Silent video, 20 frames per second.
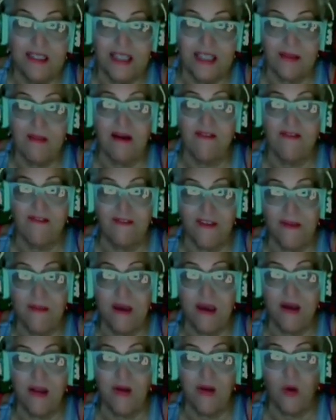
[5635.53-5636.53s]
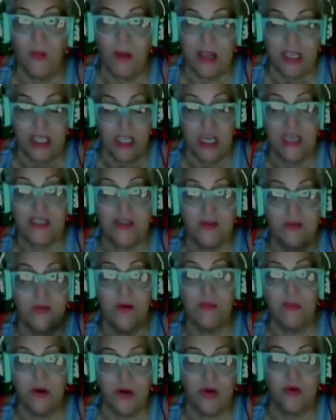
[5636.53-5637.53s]
take my female or my chance of
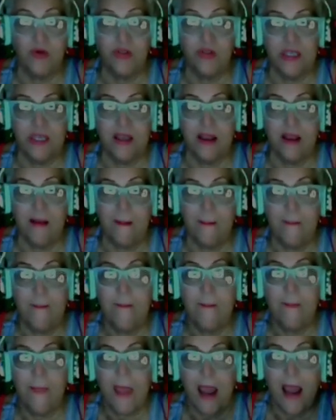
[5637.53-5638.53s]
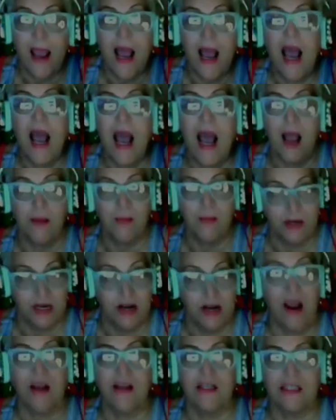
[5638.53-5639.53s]
reproducing, I'm going to
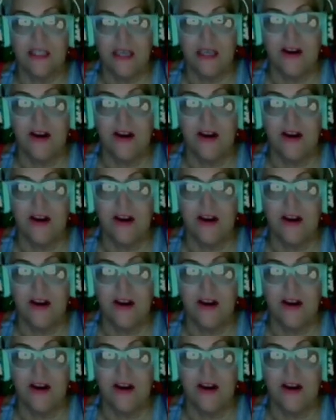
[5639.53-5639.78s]
knock its head